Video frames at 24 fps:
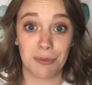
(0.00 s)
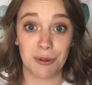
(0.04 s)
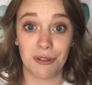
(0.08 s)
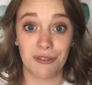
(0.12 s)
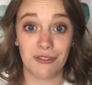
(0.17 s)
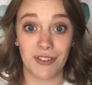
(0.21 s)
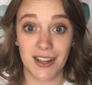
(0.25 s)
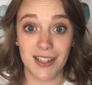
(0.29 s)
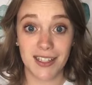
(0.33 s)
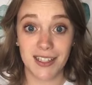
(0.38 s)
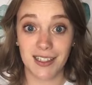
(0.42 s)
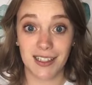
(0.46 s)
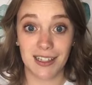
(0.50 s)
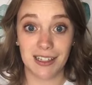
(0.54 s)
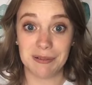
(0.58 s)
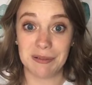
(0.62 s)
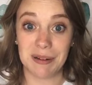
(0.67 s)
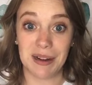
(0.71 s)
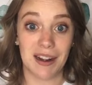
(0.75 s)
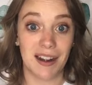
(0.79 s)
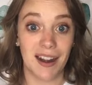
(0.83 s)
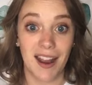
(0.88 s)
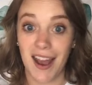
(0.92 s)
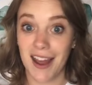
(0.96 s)
to find it
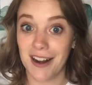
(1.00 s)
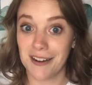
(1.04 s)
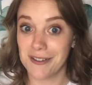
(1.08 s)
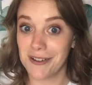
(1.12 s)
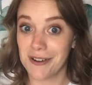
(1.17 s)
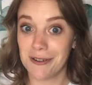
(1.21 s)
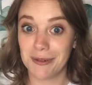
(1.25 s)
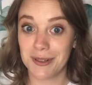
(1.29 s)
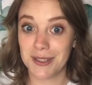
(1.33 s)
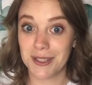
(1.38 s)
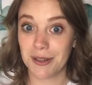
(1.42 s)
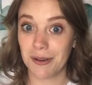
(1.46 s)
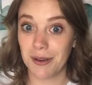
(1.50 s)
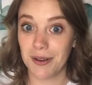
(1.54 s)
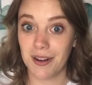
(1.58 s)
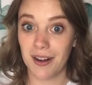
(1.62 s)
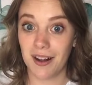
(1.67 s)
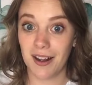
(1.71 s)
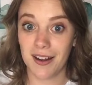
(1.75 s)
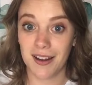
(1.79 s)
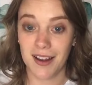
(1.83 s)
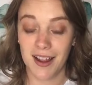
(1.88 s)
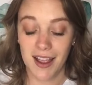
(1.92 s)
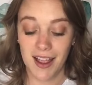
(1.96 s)
anywhere. I don't know what's going on,
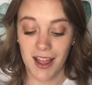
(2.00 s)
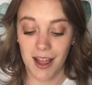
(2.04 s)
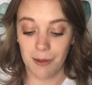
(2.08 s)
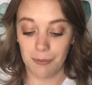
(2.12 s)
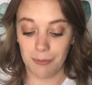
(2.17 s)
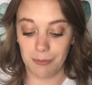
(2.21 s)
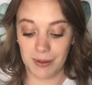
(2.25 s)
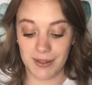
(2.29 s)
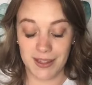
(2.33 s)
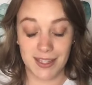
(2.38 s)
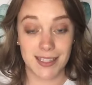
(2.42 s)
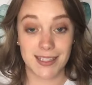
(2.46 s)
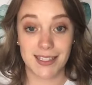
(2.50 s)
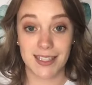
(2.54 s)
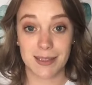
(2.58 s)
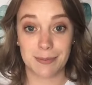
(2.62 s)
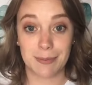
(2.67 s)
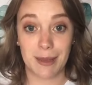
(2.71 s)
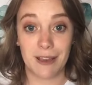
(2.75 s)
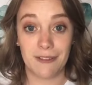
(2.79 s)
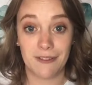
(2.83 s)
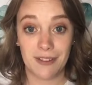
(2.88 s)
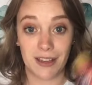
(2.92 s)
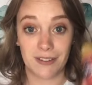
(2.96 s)
but this is
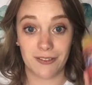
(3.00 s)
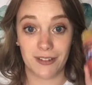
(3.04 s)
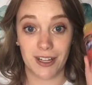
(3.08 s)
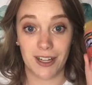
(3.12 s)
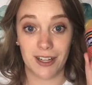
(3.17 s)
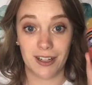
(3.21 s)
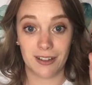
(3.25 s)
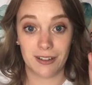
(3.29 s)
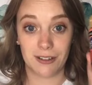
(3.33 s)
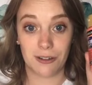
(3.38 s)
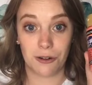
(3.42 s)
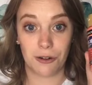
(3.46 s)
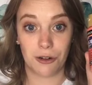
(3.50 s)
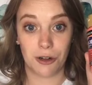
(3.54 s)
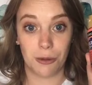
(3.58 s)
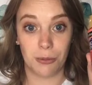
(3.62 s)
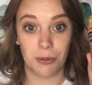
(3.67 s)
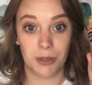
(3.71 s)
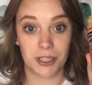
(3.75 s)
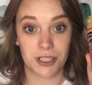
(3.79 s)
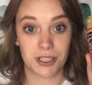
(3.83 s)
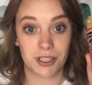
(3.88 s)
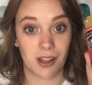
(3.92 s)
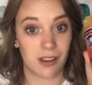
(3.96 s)
my favorite coral
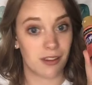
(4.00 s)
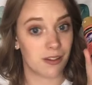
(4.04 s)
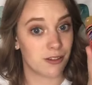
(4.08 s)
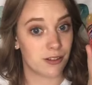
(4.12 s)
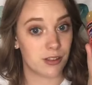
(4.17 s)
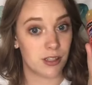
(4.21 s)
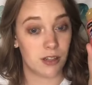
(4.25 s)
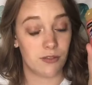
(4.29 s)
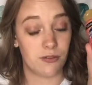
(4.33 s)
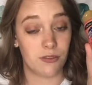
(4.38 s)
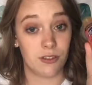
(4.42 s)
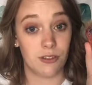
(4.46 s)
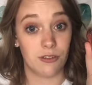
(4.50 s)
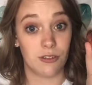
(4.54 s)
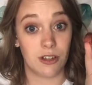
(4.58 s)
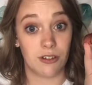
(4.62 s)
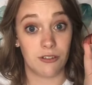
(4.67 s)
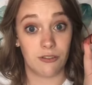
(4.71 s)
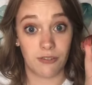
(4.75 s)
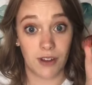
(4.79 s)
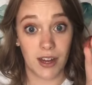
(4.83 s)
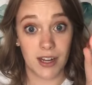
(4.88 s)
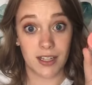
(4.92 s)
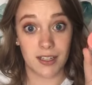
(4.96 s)
blush color, so if you can
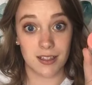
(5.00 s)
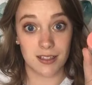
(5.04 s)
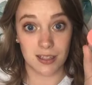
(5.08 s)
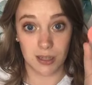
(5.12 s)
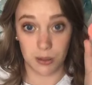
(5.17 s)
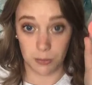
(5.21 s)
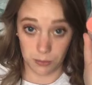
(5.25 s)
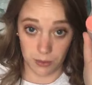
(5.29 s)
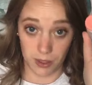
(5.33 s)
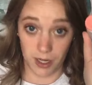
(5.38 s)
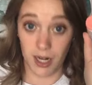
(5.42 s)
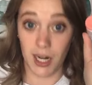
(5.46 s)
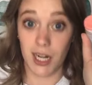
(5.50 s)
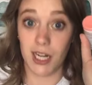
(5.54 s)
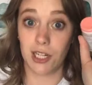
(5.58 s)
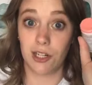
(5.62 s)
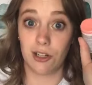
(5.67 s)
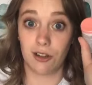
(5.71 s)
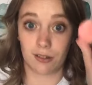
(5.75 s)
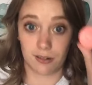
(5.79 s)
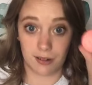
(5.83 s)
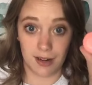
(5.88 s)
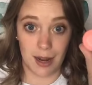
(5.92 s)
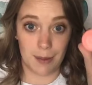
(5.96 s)
find it somewhere,
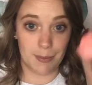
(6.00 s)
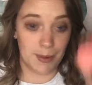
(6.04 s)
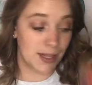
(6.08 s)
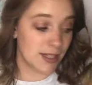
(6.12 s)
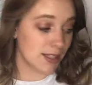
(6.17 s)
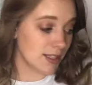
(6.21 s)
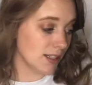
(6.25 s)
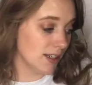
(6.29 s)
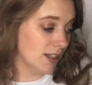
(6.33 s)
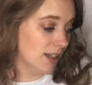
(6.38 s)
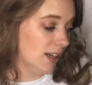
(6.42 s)
grab it.